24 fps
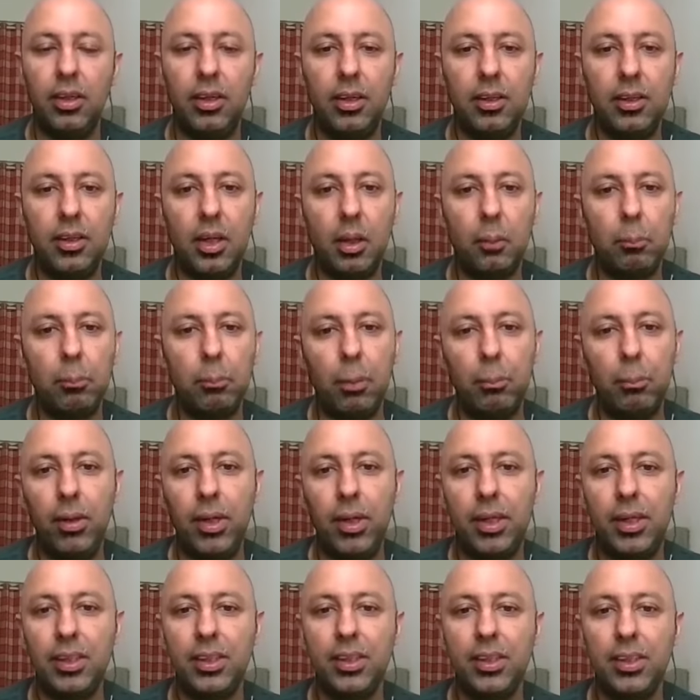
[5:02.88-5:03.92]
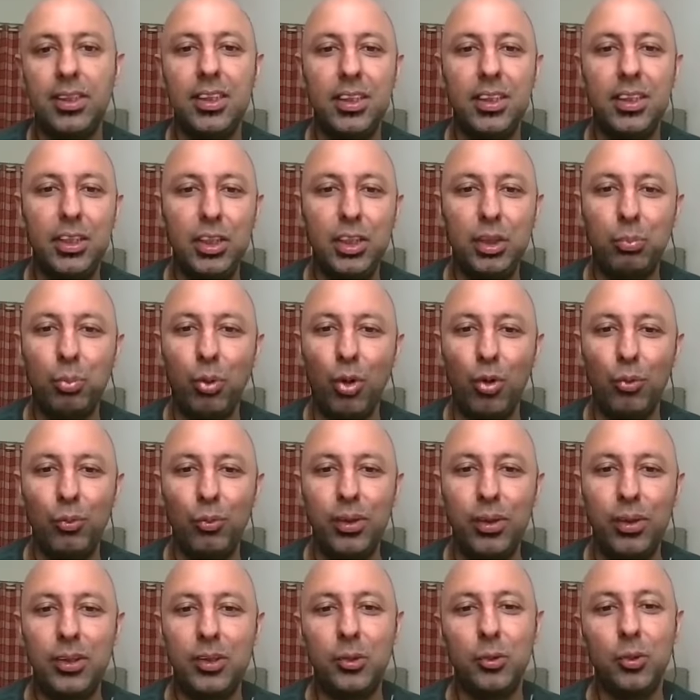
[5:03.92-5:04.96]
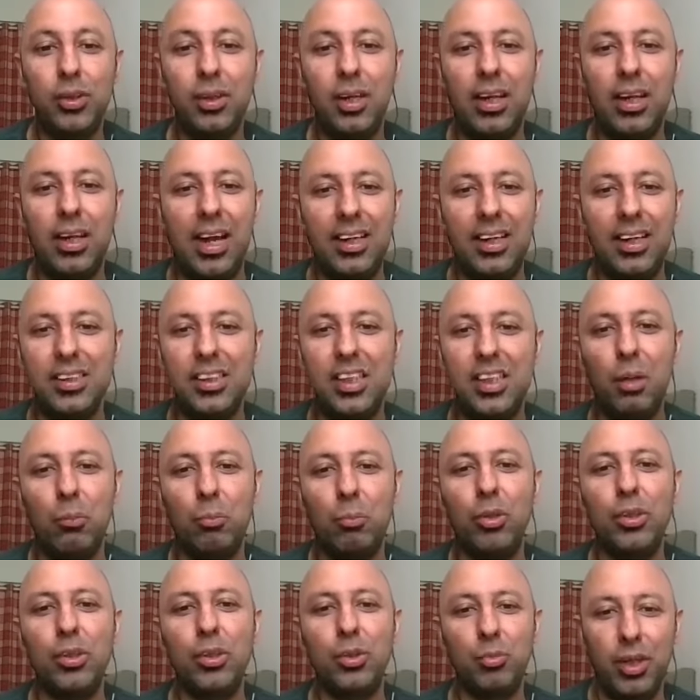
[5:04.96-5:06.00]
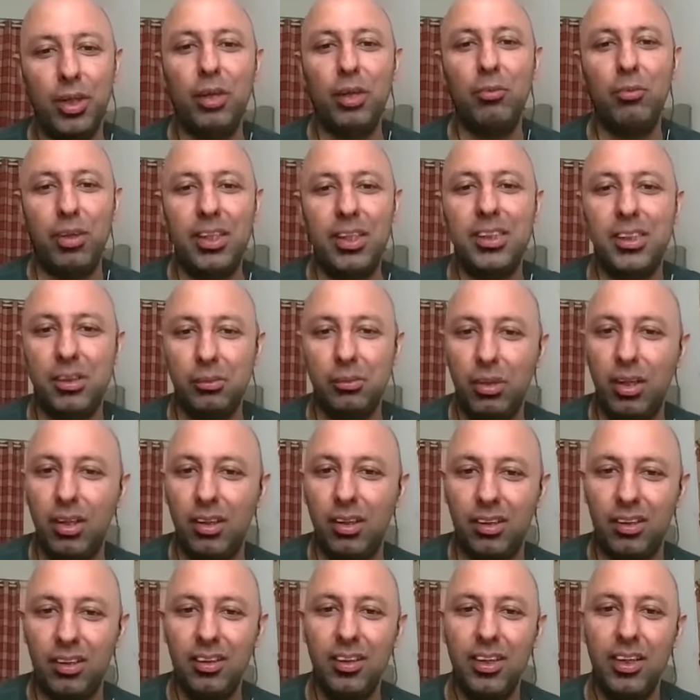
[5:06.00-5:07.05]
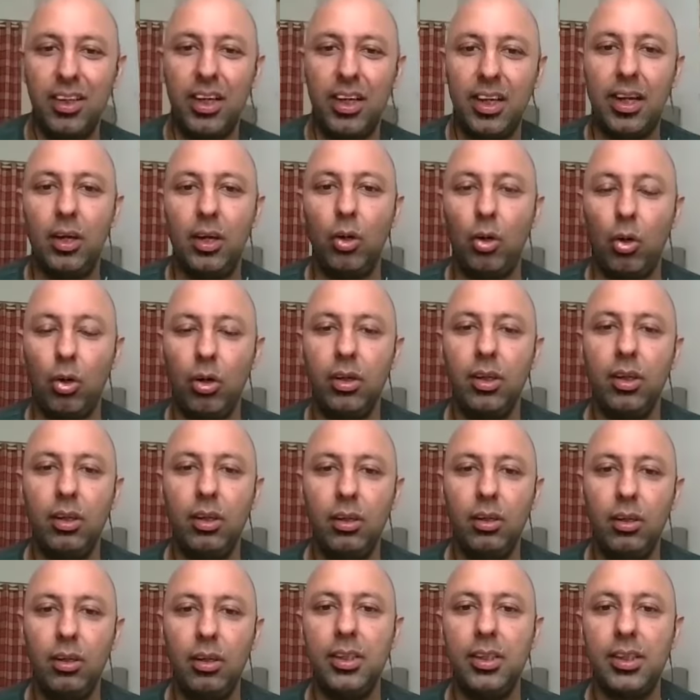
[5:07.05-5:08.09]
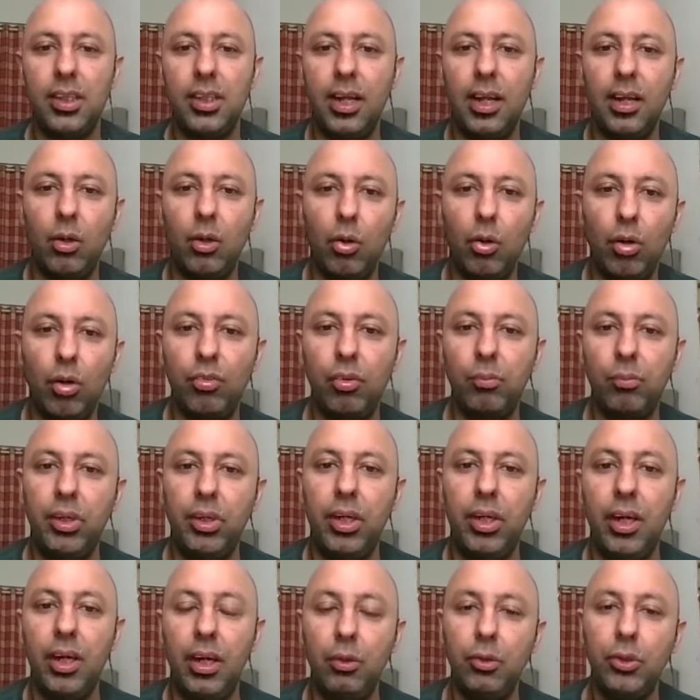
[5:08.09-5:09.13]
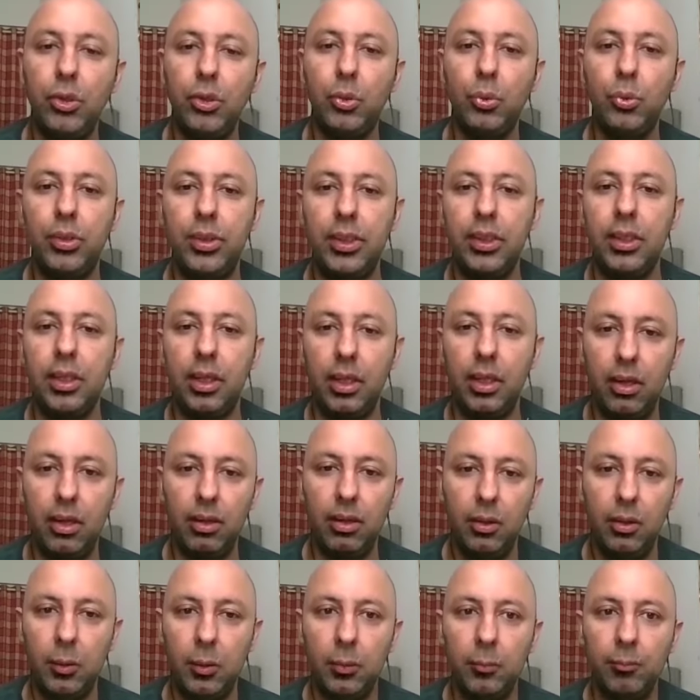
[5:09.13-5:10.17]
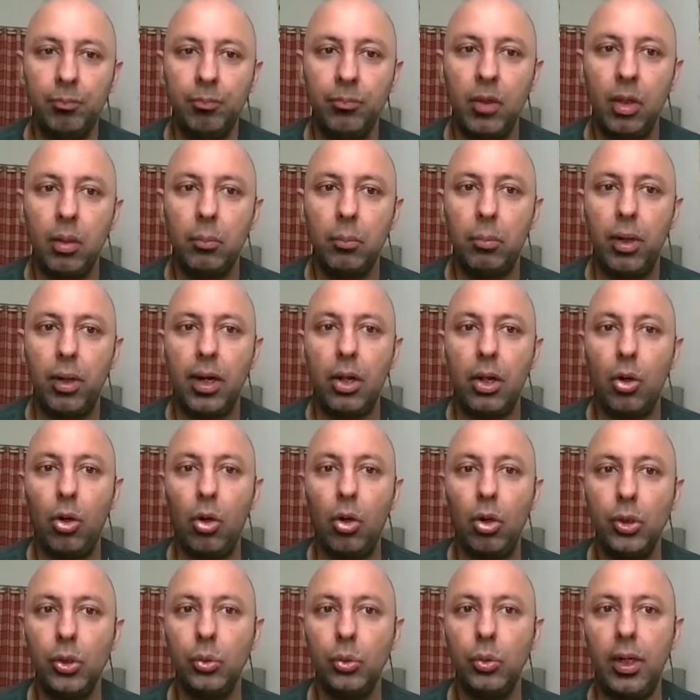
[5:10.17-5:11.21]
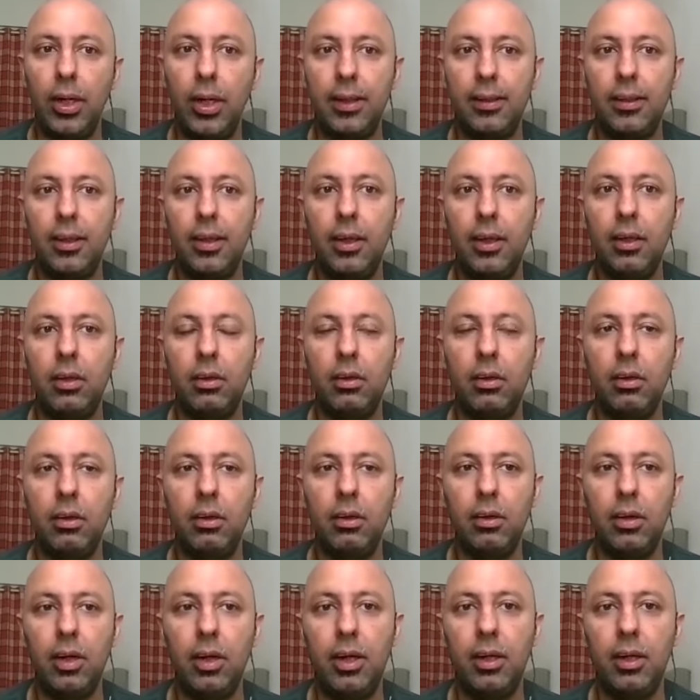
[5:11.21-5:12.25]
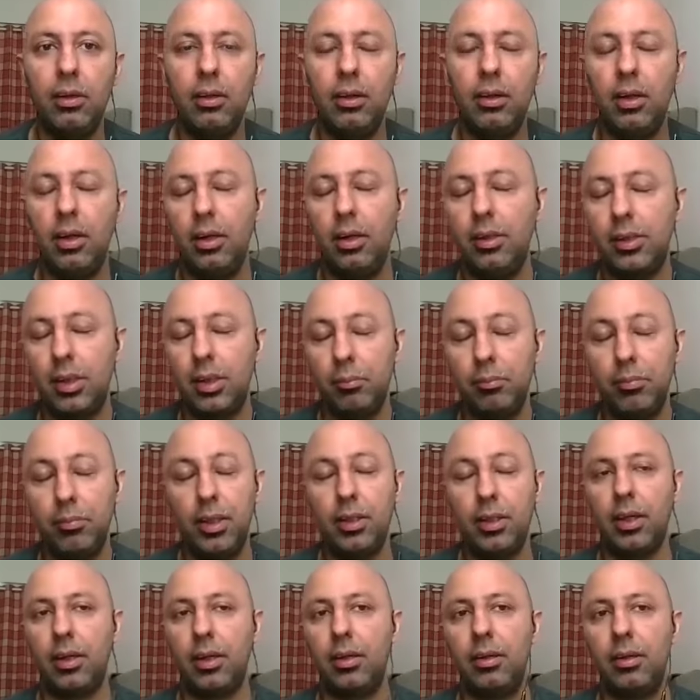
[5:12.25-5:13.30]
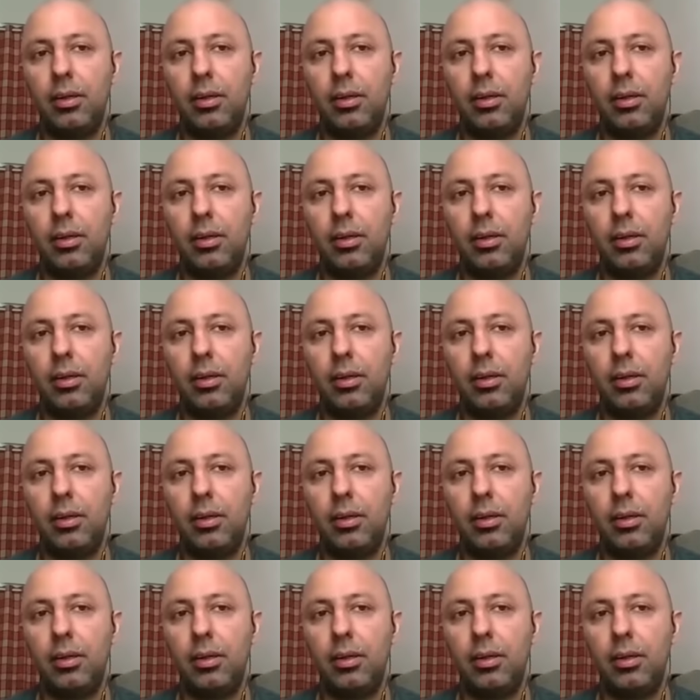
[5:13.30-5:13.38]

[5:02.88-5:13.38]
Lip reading: There are publications in each province. So the landscape was very, very similar. And a lot of the learnings that I got from India, I was using there. But also, I think, and something that